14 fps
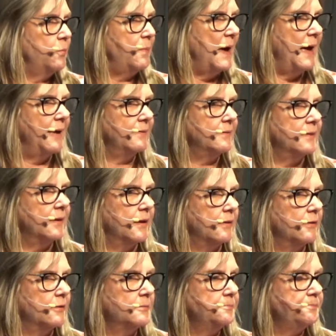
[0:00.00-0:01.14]
past
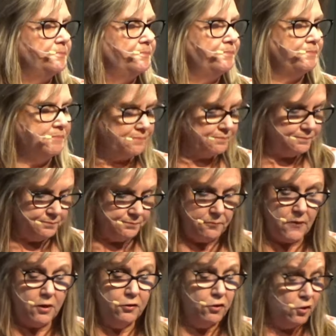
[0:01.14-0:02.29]
together.
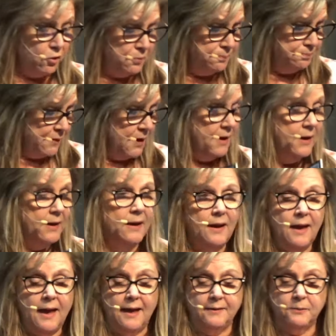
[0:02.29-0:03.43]
So,
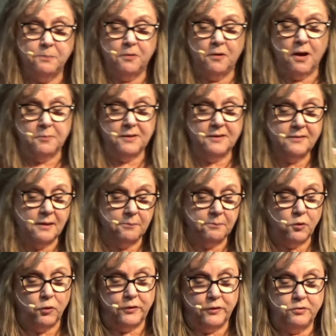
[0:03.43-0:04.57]
as promised, I'm
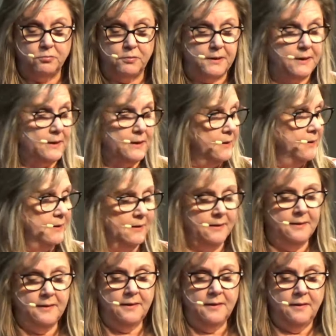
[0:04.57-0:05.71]
going to read
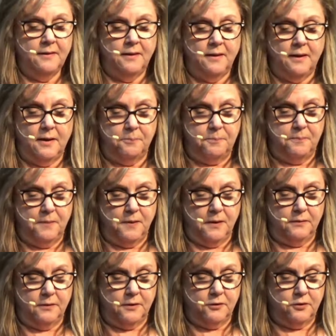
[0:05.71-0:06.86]

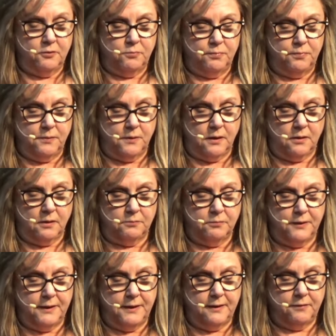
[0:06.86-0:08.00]
another
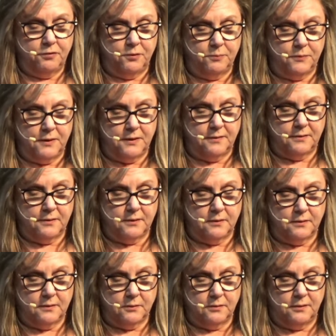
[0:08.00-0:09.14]
reading from
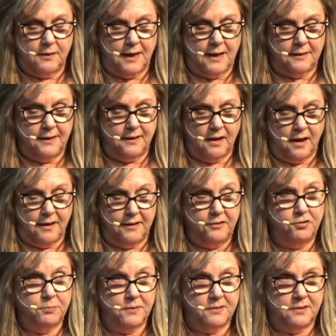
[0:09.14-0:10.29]
the Daily Guides
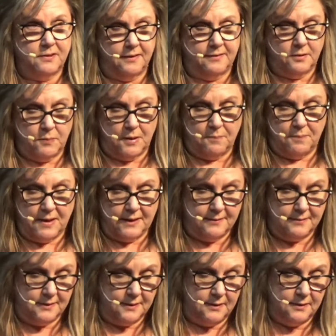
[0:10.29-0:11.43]
from the Science of Mind
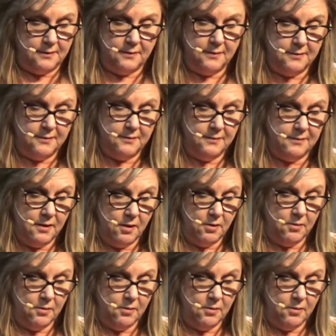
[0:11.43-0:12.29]
magazine, and this is